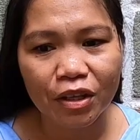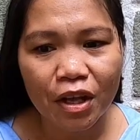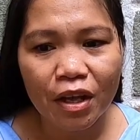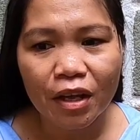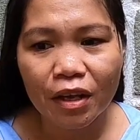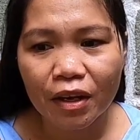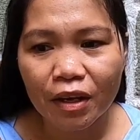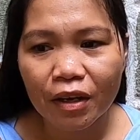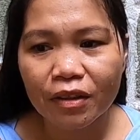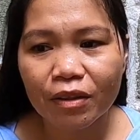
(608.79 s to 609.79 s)
5 to 10
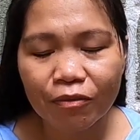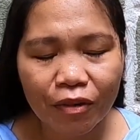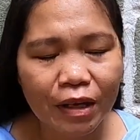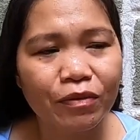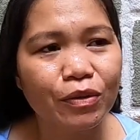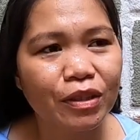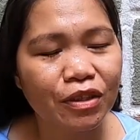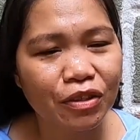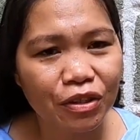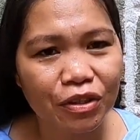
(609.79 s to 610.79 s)
years five to
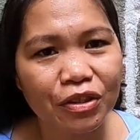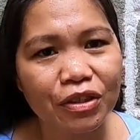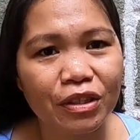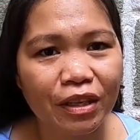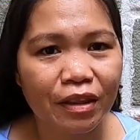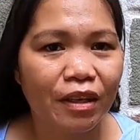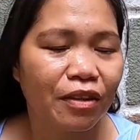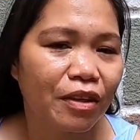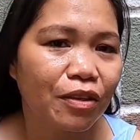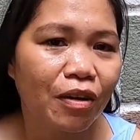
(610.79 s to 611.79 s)
ten years and
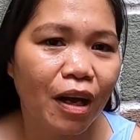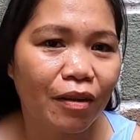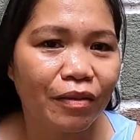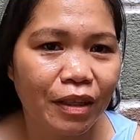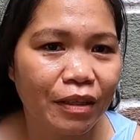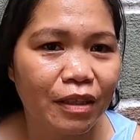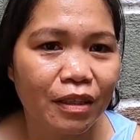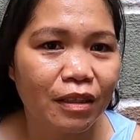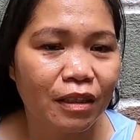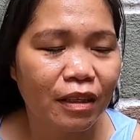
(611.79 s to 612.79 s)
then they don't have
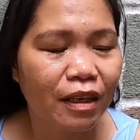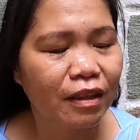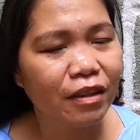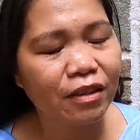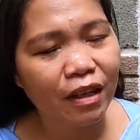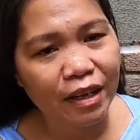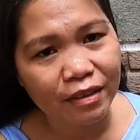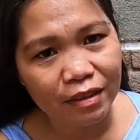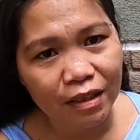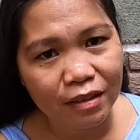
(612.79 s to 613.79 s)
any they get their
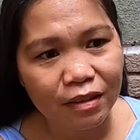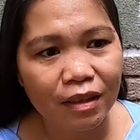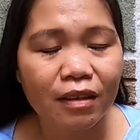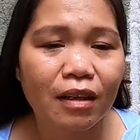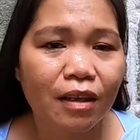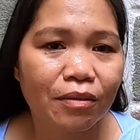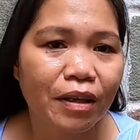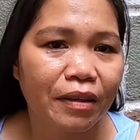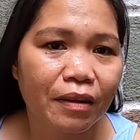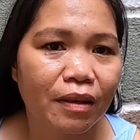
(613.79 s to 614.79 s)
license and now
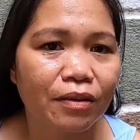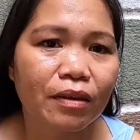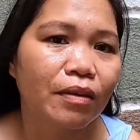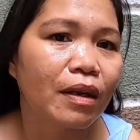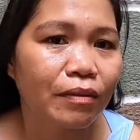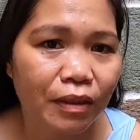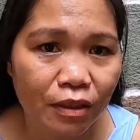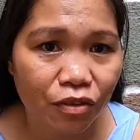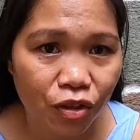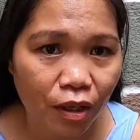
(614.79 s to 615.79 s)
right now they don't have
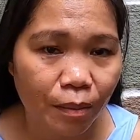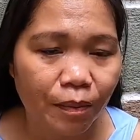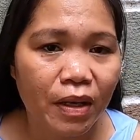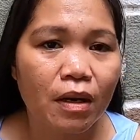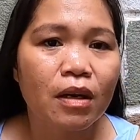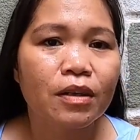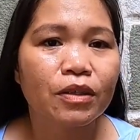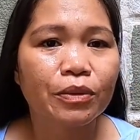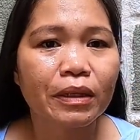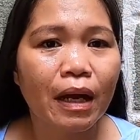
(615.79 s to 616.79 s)
any job
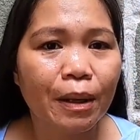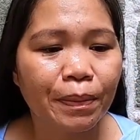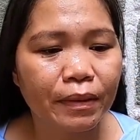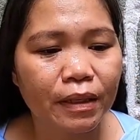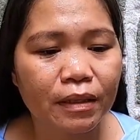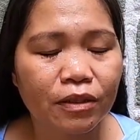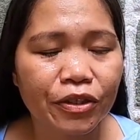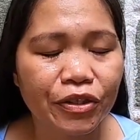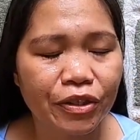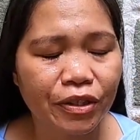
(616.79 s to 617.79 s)
so what happened is
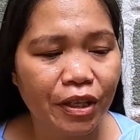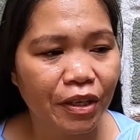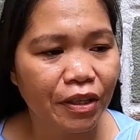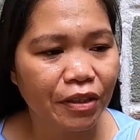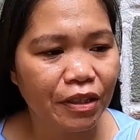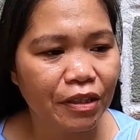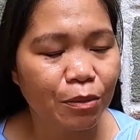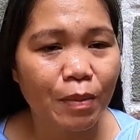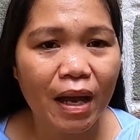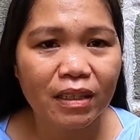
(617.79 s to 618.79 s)
they're just getting this
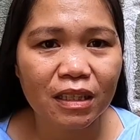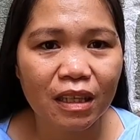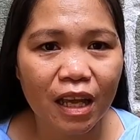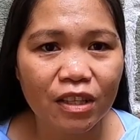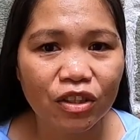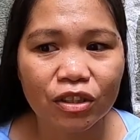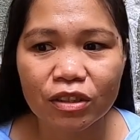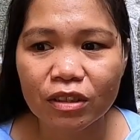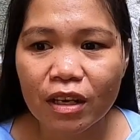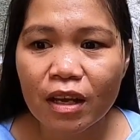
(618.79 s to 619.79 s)

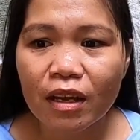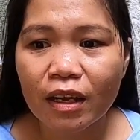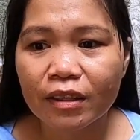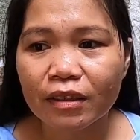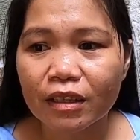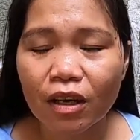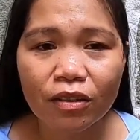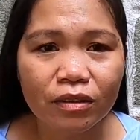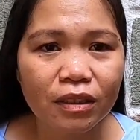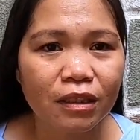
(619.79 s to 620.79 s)
vaccination and then
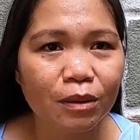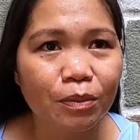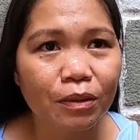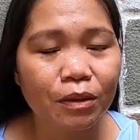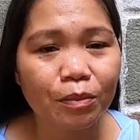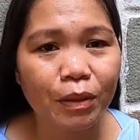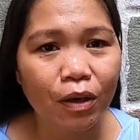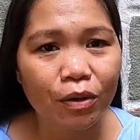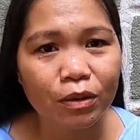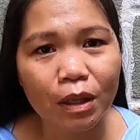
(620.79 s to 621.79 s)
on the table
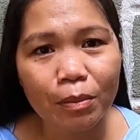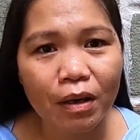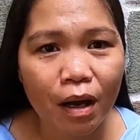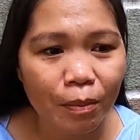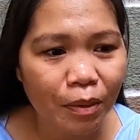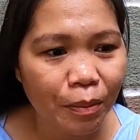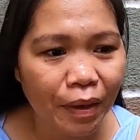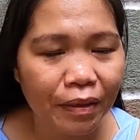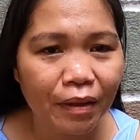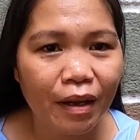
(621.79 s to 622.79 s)
but on the
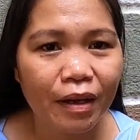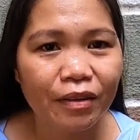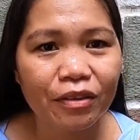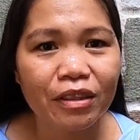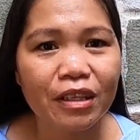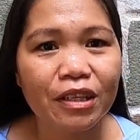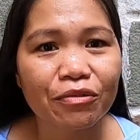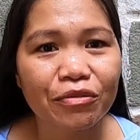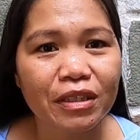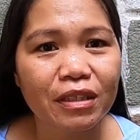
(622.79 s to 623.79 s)
government and they
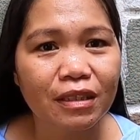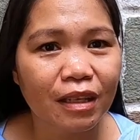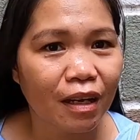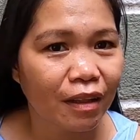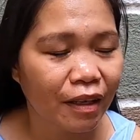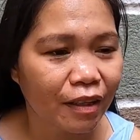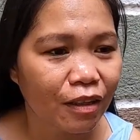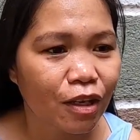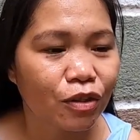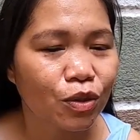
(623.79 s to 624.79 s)
resell it
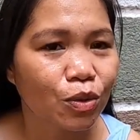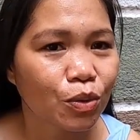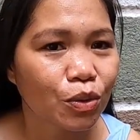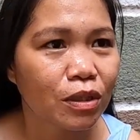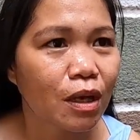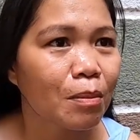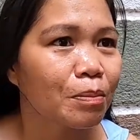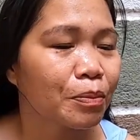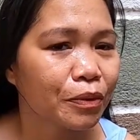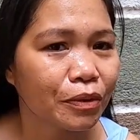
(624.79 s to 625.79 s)
to
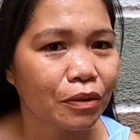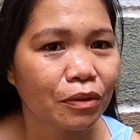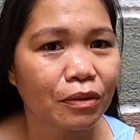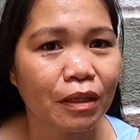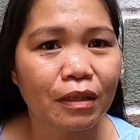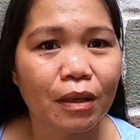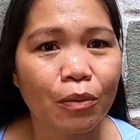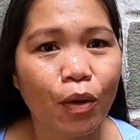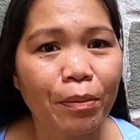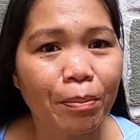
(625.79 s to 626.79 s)
some person and the
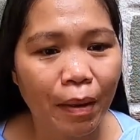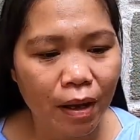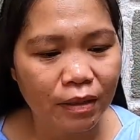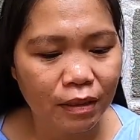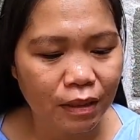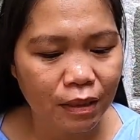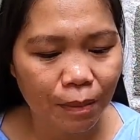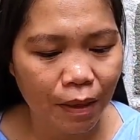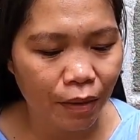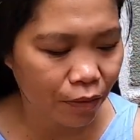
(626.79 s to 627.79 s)
one box it's
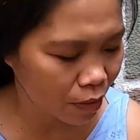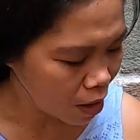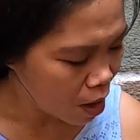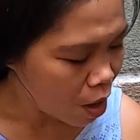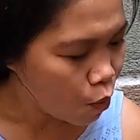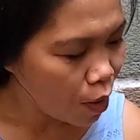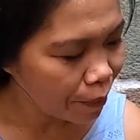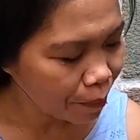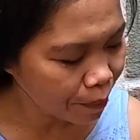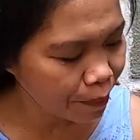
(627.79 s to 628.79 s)
about
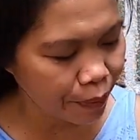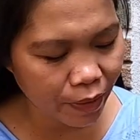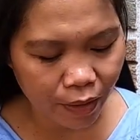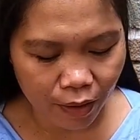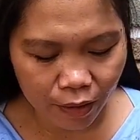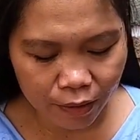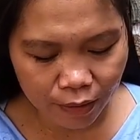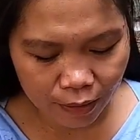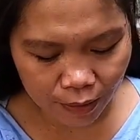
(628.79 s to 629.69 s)
one box